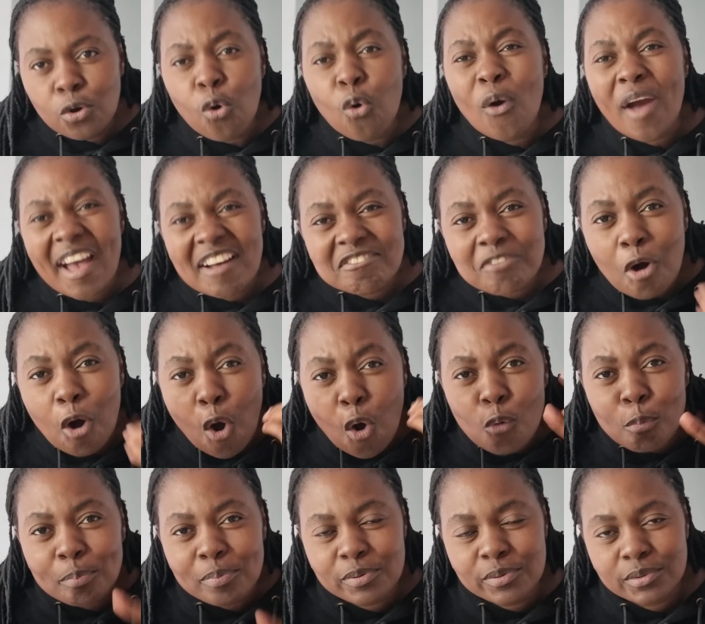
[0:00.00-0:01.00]
Who have
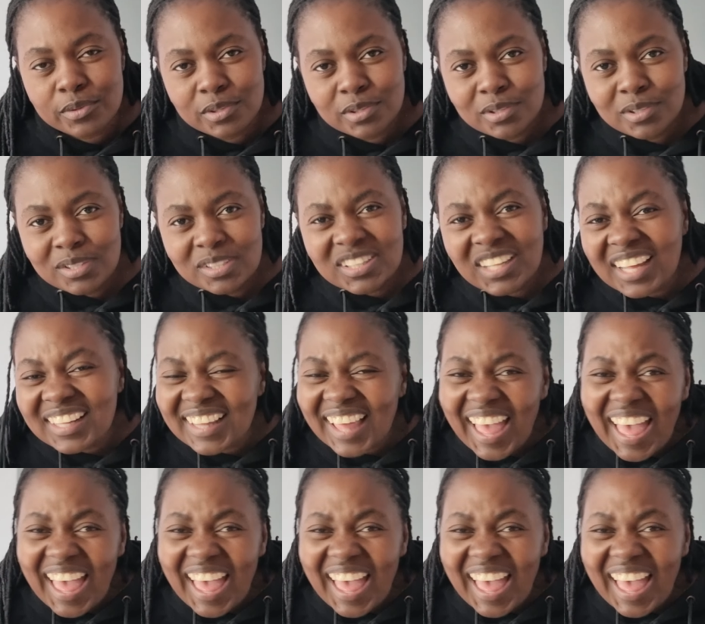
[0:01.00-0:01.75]
hope. Not,